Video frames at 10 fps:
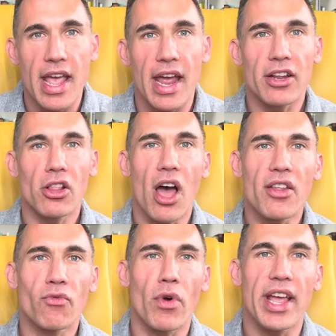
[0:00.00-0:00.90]
In a lot
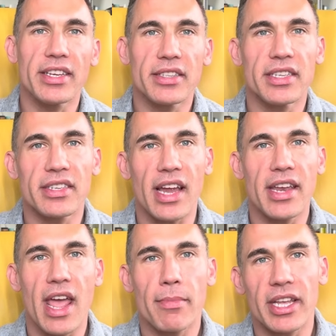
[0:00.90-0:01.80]
of ways, this
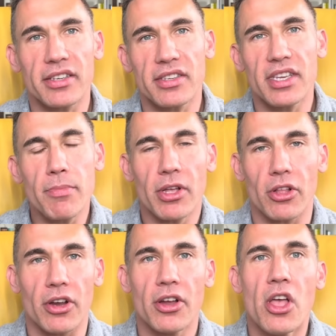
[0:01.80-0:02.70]
dynamic is
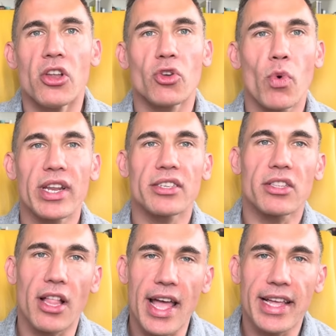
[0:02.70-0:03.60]
similar to what it's
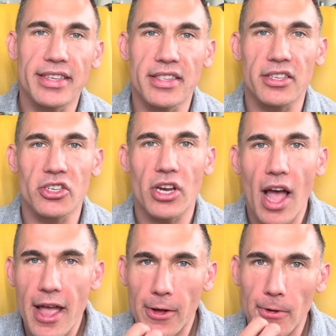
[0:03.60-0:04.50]
like as the
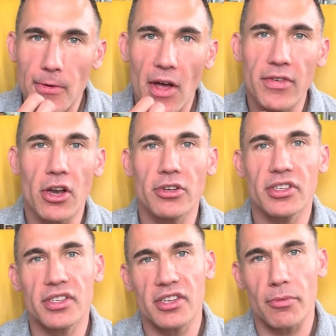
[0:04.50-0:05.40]
child of a
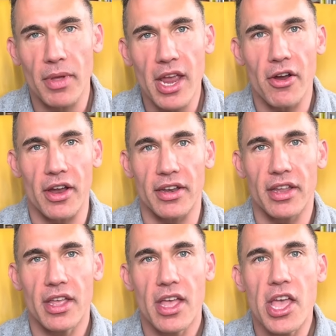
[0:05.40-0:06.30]
narcissistic parent.
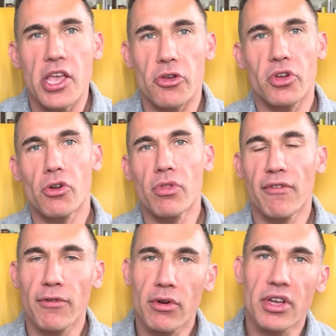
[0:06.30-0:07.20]
You could only
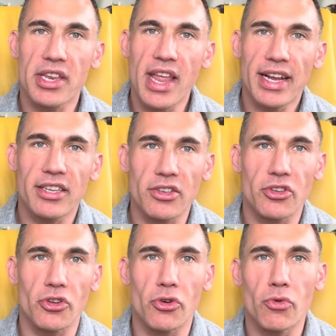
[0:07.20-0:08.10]
feel connected
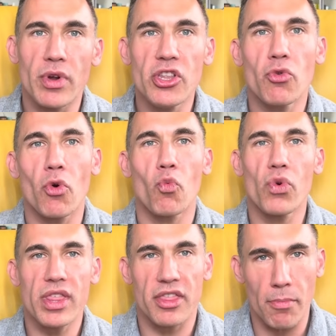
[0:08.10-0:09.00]
to when you were
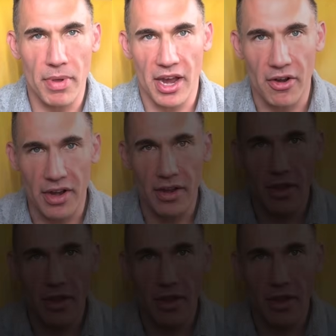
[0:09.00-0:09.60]
with the parent.